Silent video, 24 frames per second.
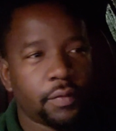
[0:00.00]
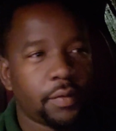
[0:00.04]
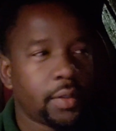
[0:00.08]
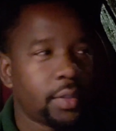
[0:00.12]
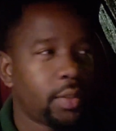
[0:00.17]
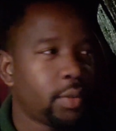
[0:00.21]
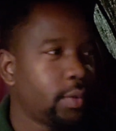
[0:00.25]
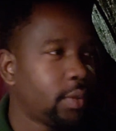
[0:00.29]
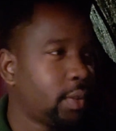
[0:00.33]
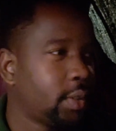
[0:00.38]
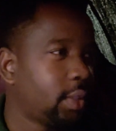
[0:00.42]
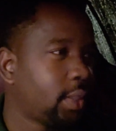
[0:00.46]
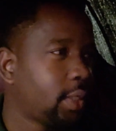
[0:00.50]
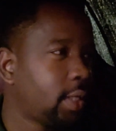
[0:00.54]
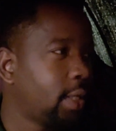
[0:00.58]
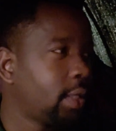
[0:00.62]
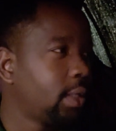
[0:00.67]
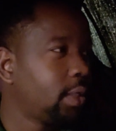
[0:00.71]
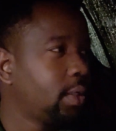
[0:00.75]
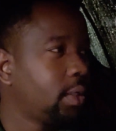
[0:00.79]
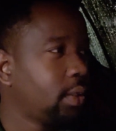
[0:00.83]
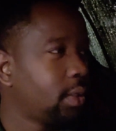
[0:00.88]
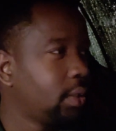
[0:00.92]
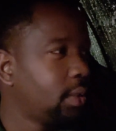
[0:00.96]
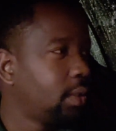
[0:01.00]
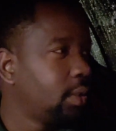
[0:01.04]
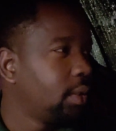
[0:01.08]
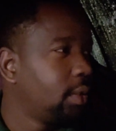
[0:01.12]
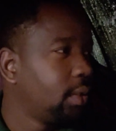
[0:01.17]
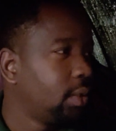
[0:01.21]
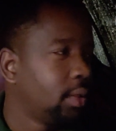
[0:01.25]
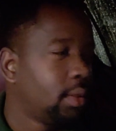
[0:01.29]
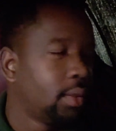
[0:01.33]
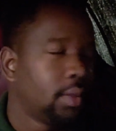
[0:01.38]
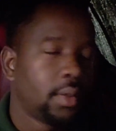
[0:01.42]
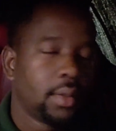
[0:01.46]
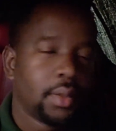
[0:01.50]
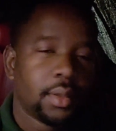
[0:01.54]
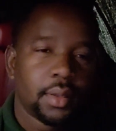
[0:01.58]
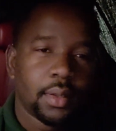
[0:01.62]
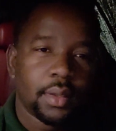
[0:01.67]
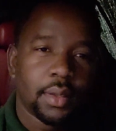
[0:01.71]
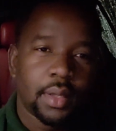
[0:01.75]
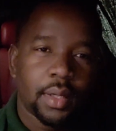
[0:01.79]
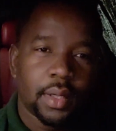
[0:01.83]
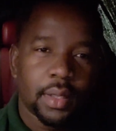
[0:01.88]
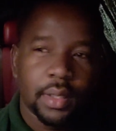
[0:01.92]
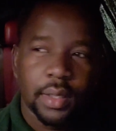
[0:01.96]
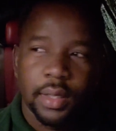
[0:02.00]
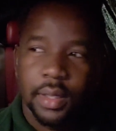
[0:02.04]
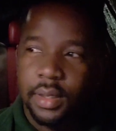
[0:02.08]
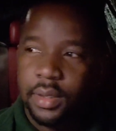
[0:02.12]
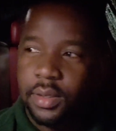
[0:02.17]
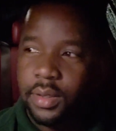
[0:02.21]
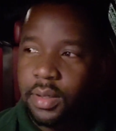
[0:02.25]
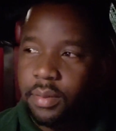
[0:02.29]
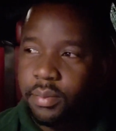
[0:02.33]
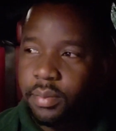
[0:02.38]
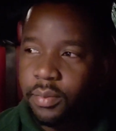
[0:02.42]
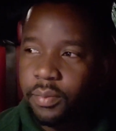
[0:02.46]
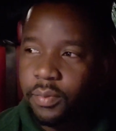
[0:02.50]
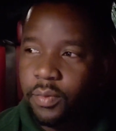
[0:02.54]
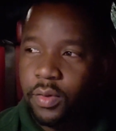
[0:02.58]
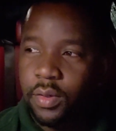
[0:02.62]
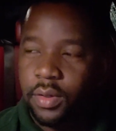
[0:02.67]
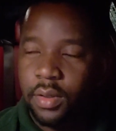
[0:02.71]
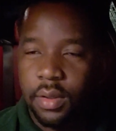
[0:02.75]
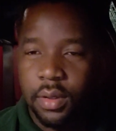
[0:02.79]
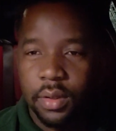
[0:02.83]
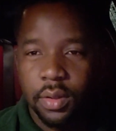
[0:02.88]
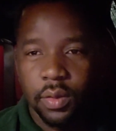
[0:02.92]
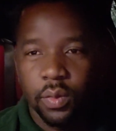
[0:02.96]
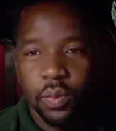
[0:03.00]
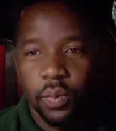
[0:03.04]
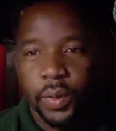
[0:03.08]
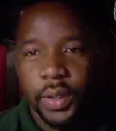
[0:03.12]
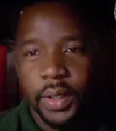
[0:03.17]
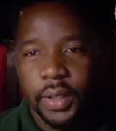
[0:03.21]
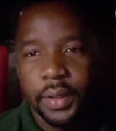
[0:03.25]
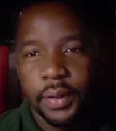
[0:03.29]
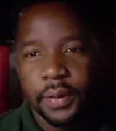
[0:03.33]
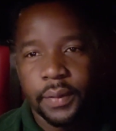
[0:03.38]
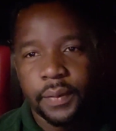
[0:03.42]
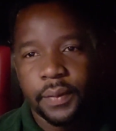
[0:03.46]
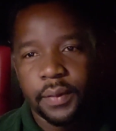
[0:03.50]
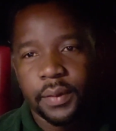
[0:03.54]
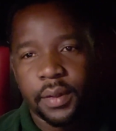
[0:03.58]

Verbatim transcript: video today. I got a couple more on the way.